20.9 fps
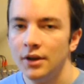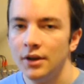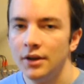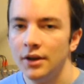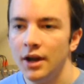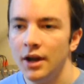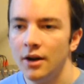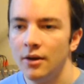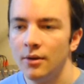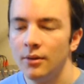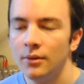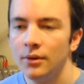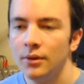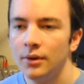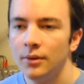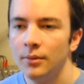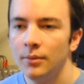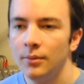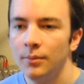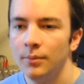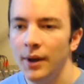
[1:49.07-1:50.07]
Now,
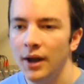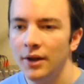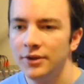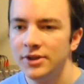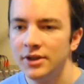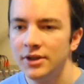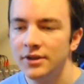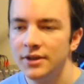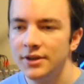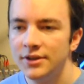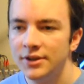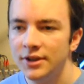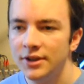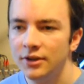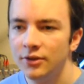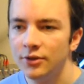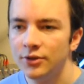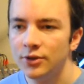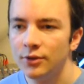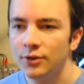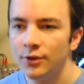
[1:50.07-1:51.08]
bouncing these
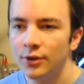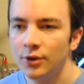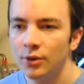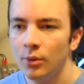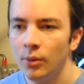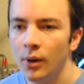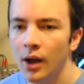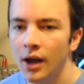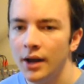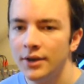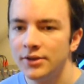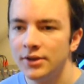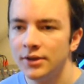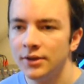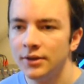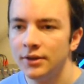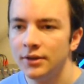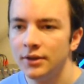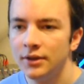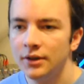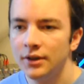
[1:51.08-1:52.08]
signals over the
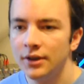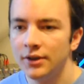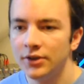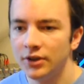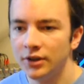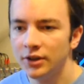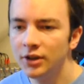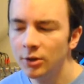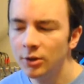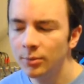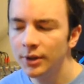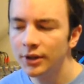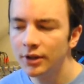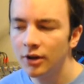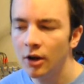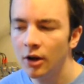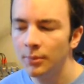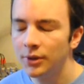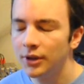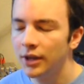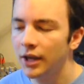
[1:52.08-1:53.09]
horizon is a little bit
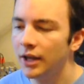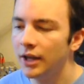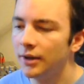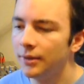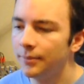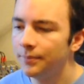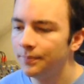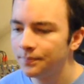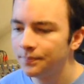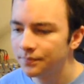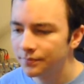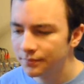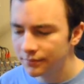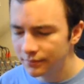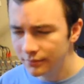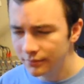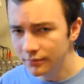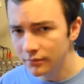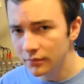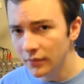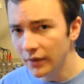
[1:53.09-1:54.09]
complicated,
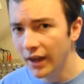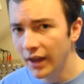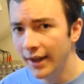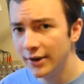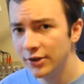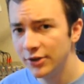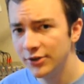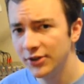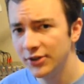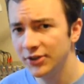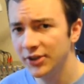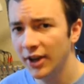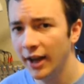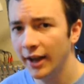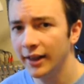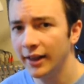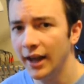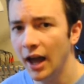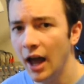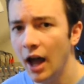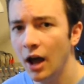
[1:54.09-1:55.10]
and just
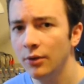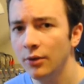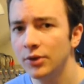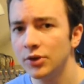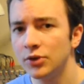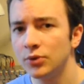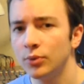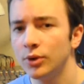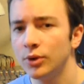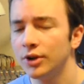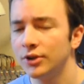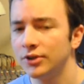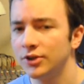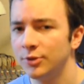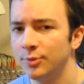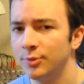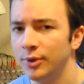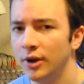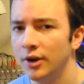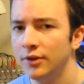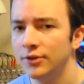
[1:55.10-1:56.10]
exactly how this works
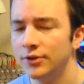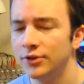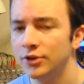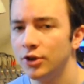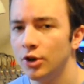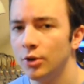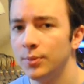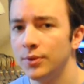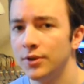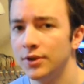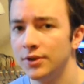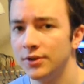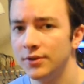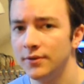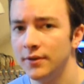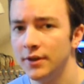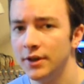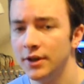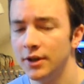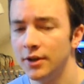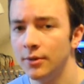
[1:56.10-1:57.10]
is beyond the scope of this
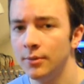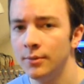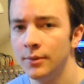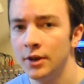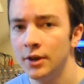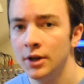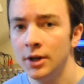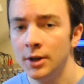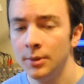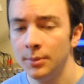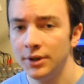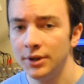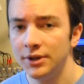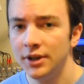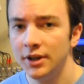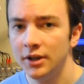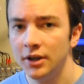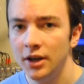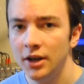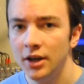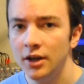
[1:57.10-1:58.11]
video, but
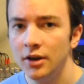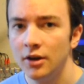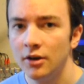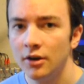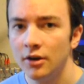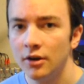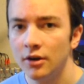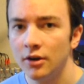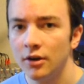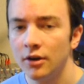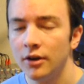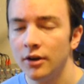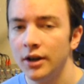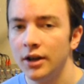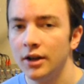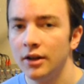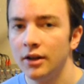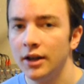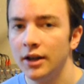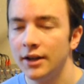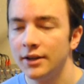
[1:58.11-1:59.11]
the
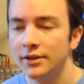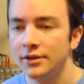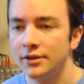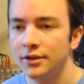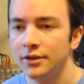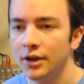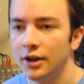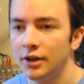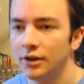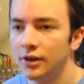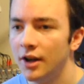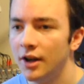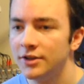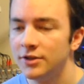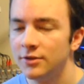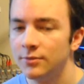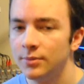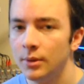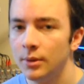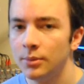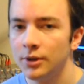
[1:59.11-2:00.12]
ARRL has uh,
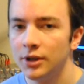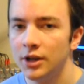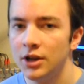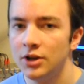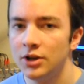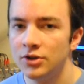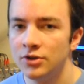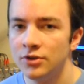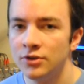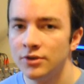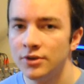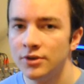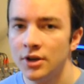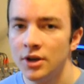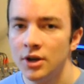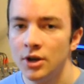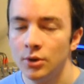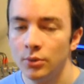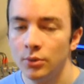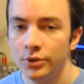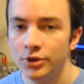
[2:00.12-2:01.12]
lots of publications
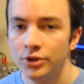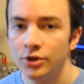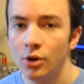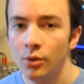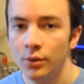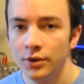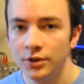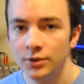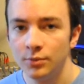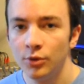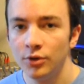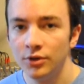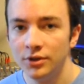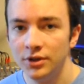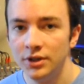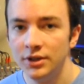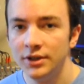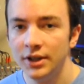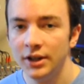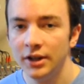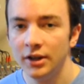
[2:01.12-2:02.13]
which go into more
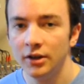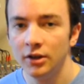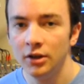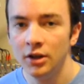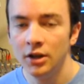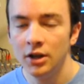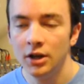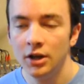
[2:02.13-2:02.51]
detail